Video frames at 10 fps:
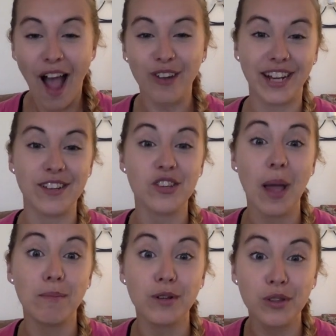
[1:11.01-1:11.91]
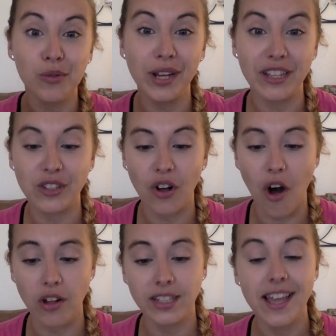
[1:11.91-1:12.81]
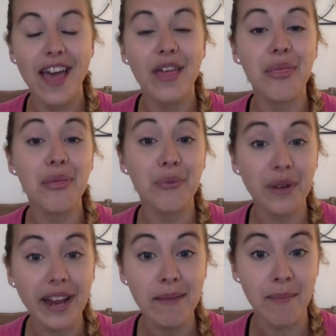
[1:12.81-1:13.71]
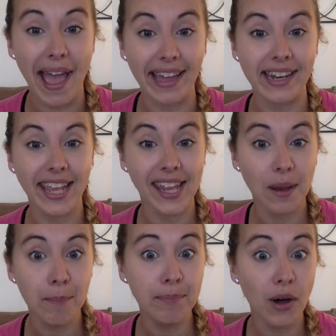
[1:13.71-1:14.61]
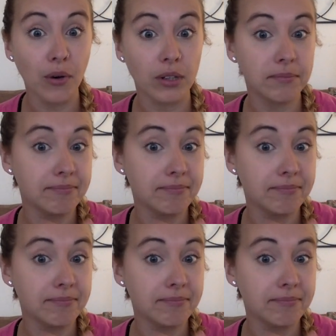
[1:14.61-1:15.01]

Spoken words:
All right, chapter 3 is called 3 Men in a Boat.